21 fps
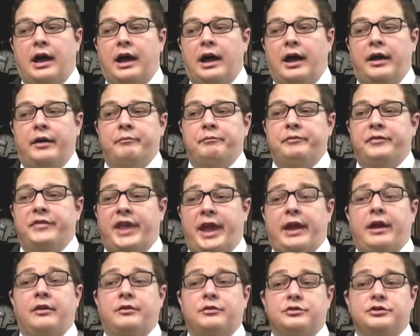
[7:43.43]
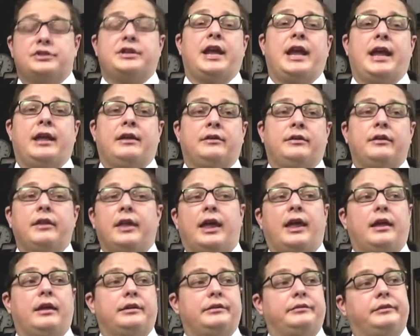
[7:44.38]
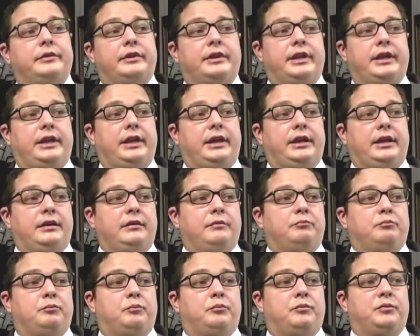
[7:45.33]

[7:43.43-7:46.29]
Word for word: Um, they understand that the